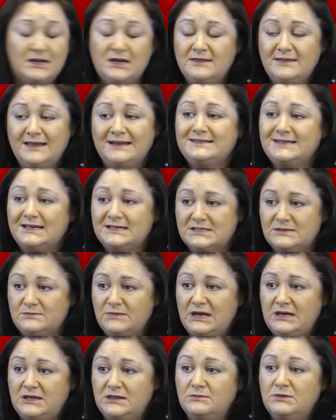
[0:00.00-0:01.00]
That doesn't
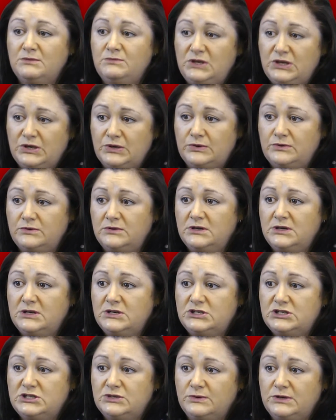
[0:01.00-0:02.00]
make them immune
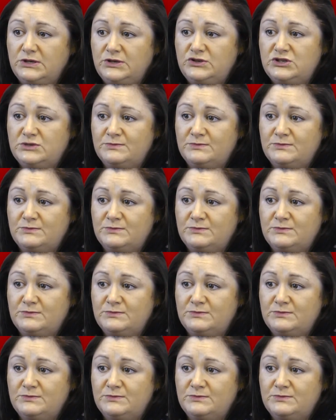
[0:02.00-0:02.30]
to a huge